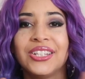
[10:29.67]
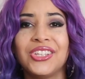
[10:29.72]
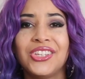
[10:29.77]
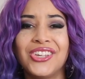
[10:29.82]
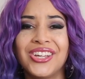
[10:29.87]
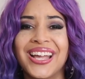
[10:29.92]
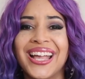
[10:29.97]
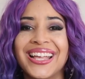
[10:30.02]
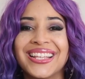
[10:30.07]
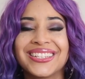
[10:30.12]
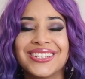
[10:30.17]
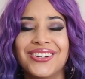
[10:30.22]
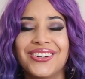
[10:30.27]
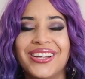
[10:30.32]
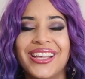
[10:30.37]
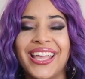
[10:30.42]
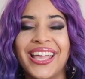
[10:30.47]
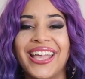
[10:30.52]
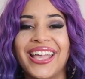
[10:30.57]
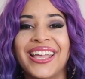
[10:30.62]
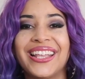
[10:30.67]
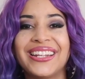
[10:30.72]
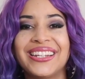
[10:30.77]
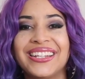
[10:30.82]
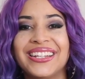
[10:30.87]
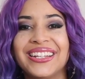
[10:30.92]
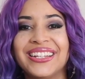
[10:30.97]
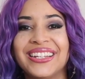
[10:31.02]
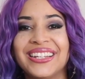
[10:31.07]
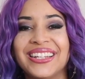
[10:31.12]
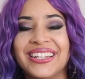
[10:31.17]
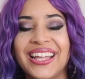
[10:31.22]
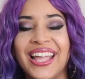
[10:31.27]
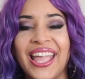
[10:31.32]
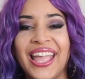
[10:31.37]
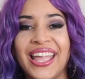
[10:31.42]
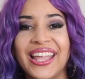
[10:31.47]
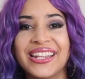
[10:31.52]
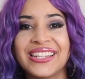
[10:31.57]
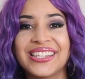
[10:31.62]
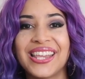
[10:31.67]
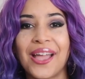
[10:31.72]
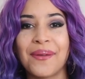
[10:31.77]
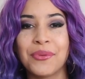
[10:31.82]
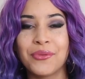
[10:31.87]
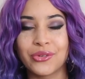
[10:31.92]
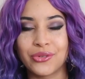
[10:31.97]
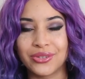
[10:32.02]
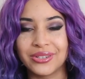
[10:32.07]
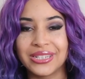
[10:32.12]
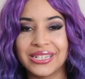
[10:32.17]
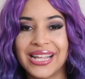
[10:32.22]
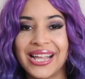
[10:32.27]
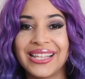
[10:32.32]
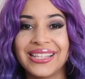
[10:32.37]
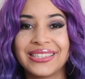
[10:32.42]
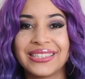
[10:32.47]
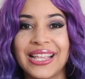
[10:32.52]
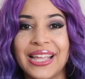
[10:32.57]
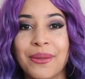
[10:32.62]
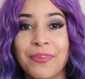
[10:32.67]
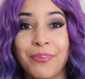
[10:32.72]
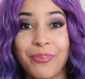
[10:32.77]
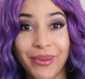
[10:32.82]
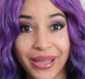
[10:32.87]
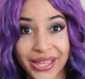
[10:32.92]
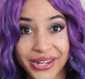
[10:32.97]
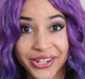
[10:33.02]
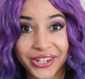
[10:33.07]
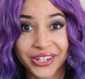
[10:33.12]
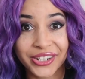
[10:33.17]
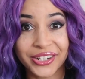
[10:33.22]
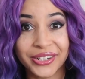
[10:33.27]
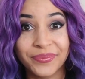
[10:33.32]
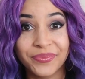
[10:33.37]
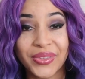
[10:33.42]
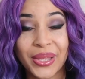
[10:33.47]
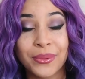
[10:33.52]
You guys go ahead and tell me which ones you guys like better.